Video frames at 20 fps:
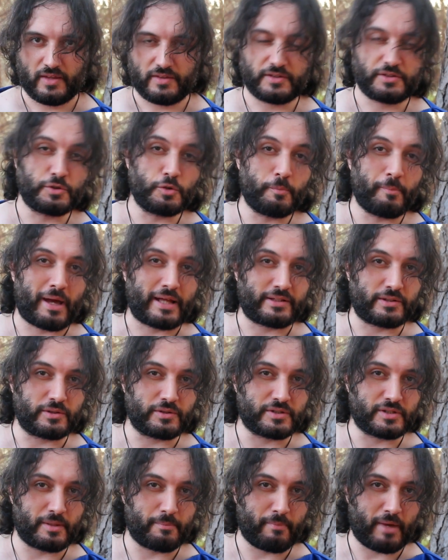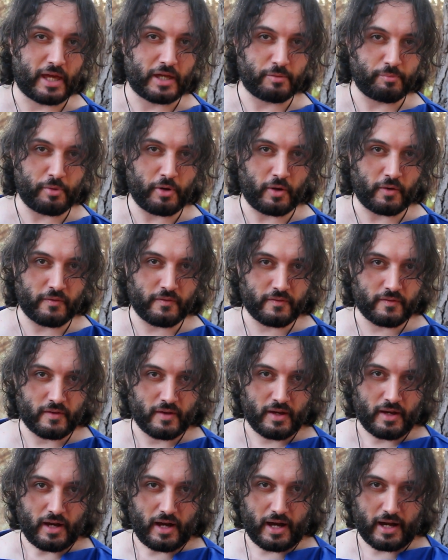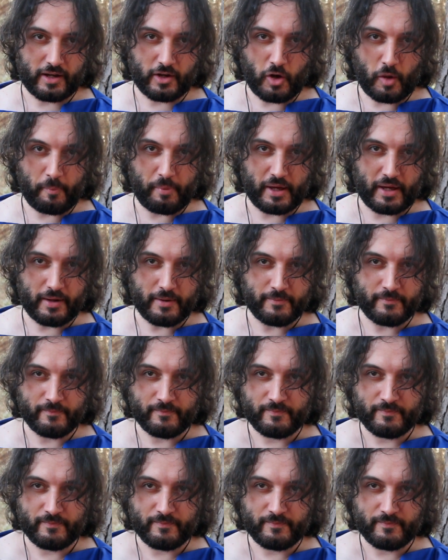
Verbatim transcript: The two metals to make bronze are copper